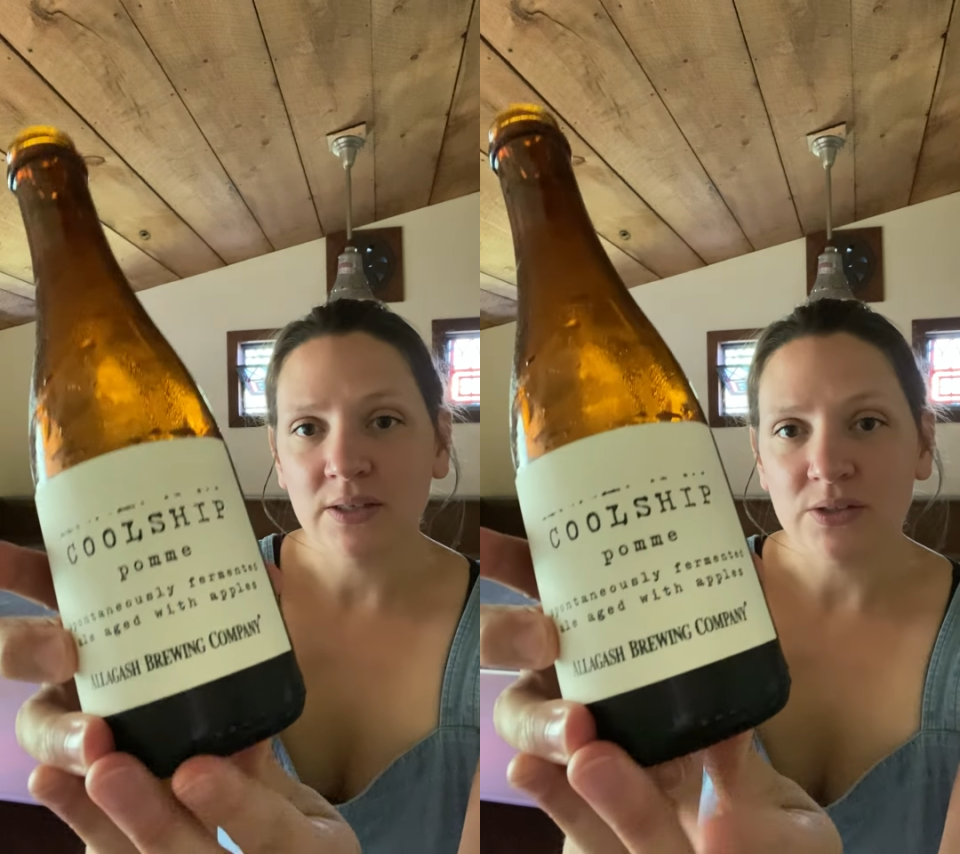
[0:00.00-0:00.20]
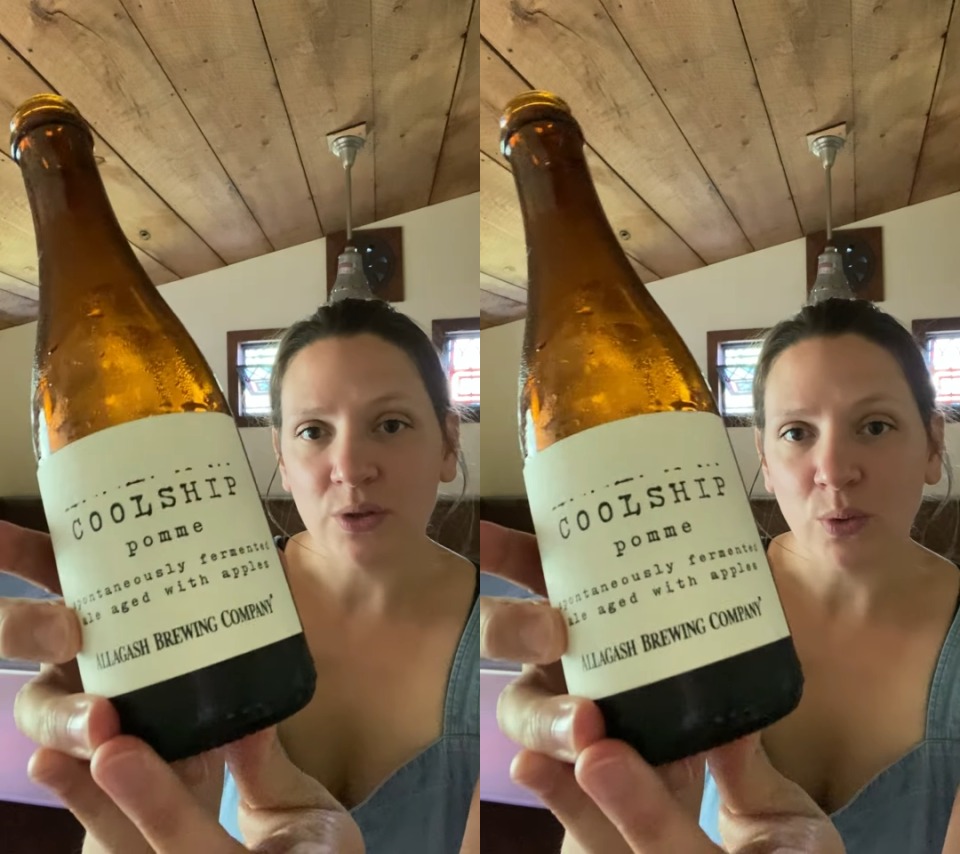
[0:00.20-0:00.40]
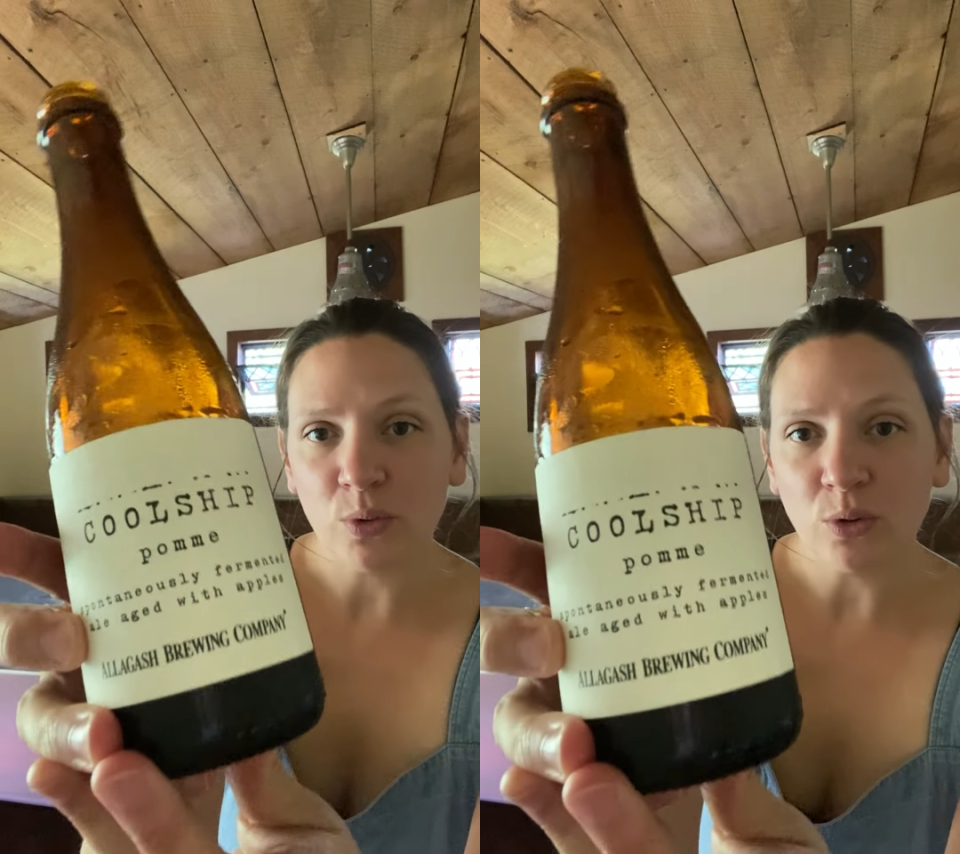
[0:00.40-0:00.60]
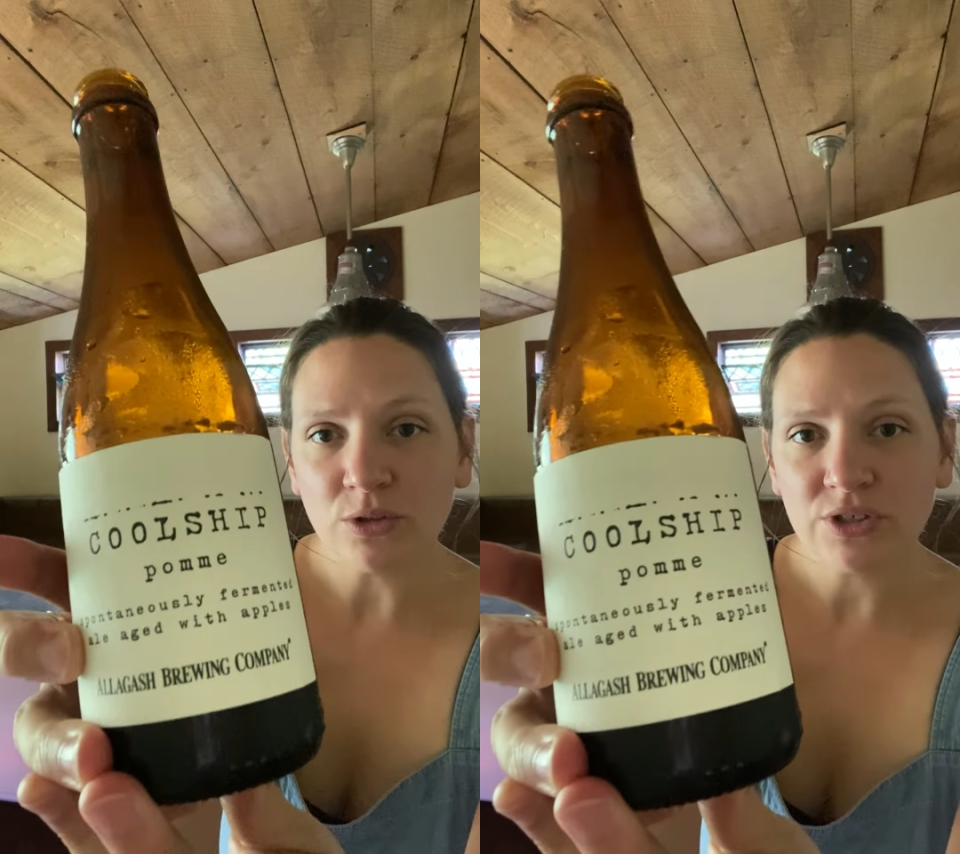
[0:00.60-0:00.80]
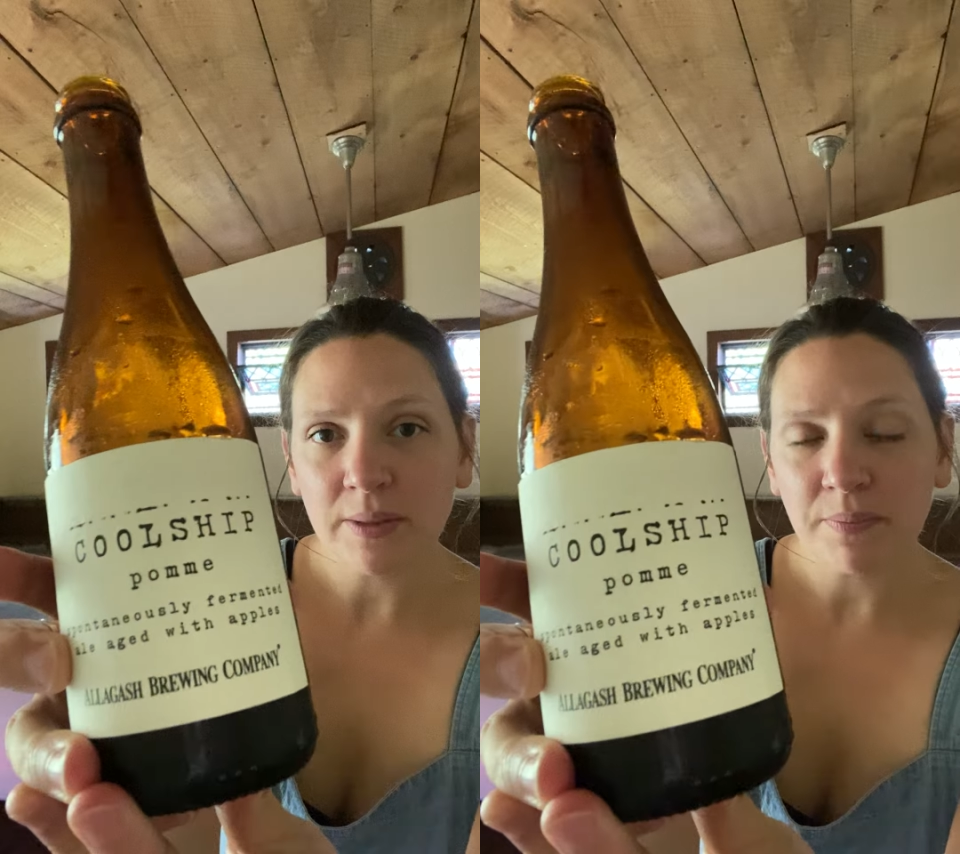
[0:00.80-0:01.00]
So
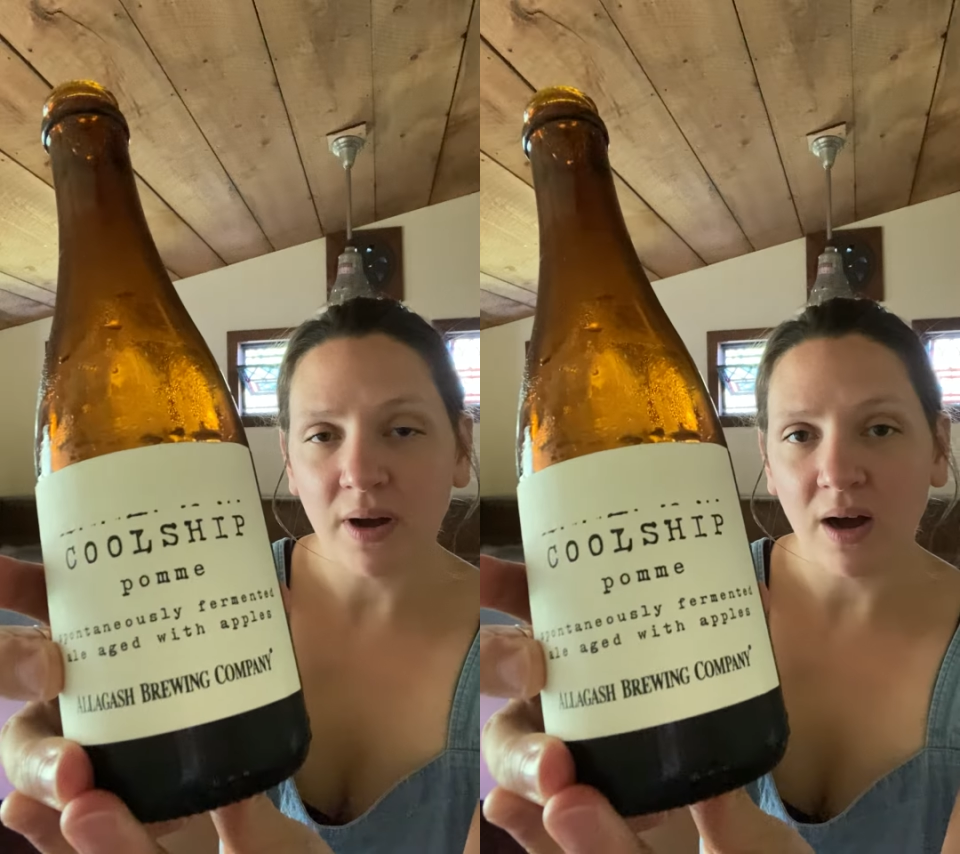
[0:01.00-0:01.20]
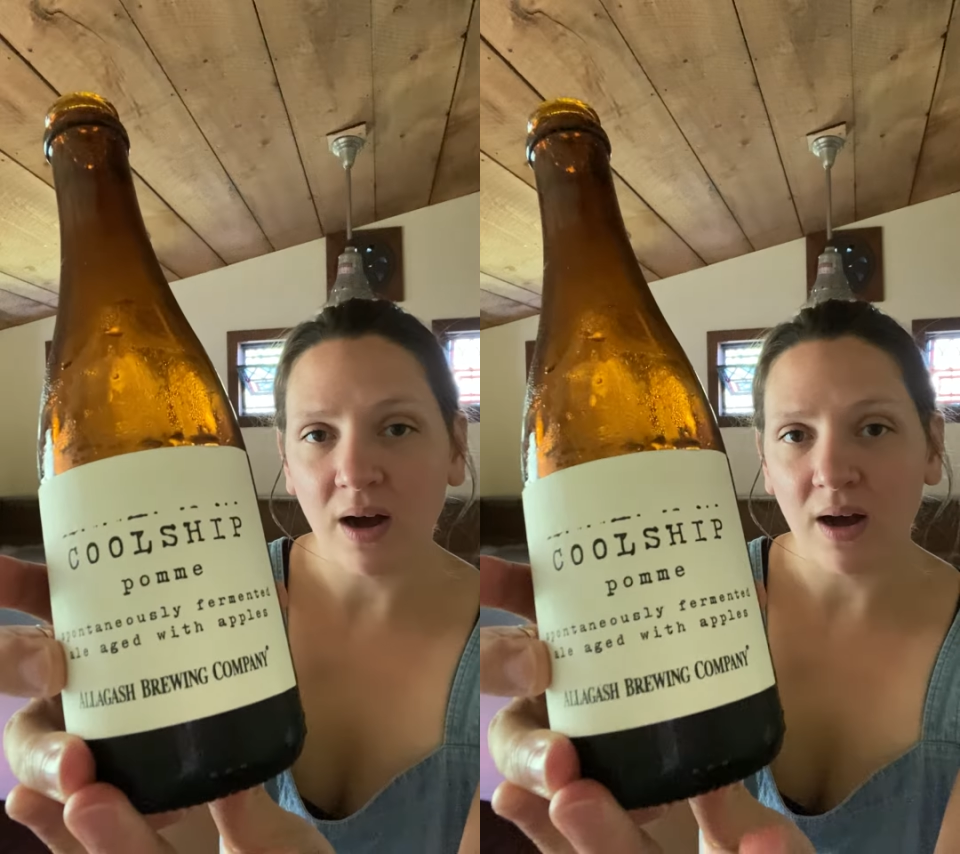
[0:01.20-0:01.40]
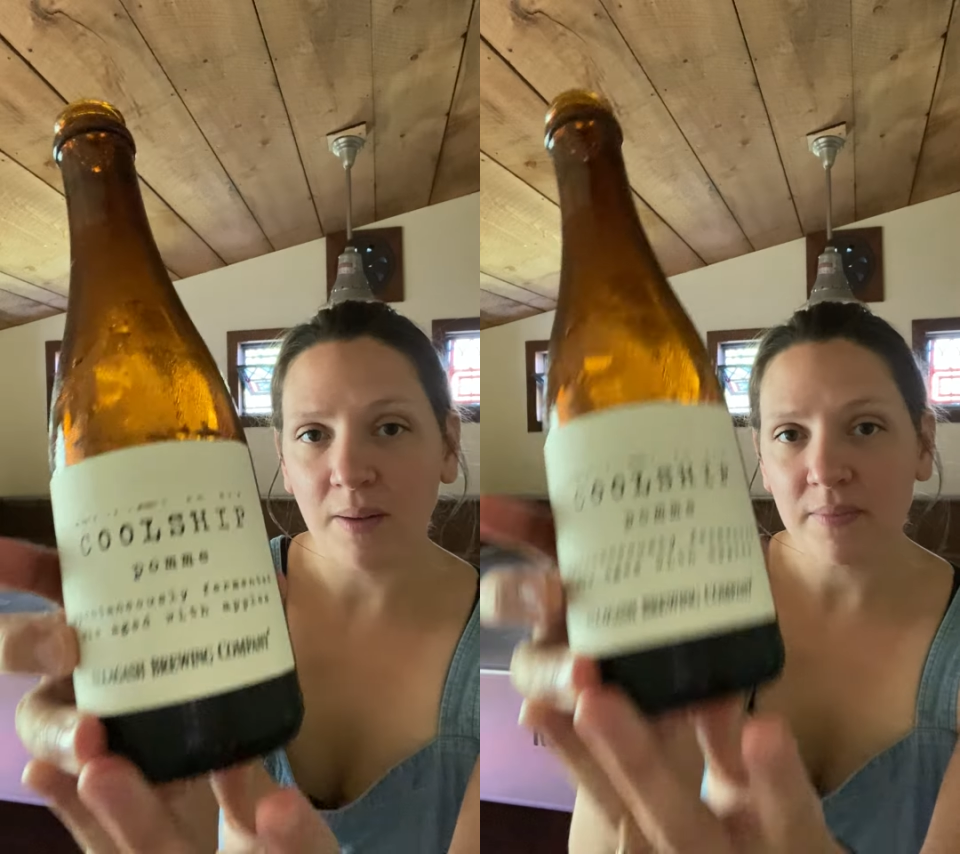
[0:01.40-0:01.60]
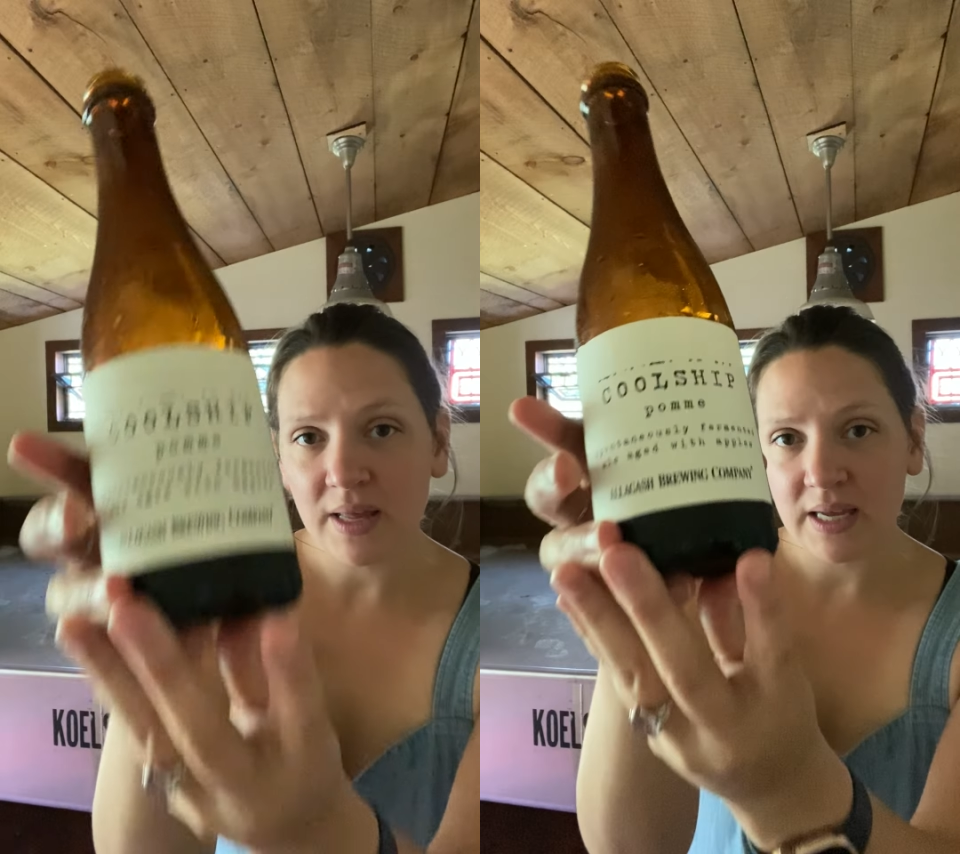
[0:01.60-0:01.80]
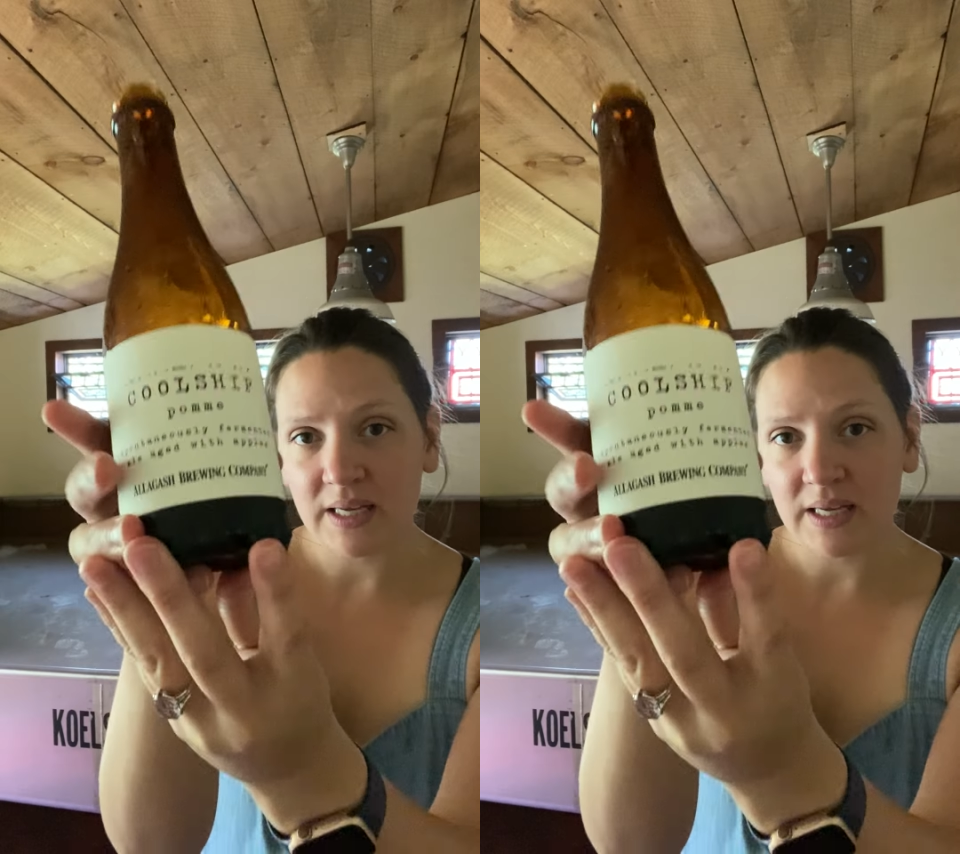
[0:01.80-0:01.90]
Coolship Pomme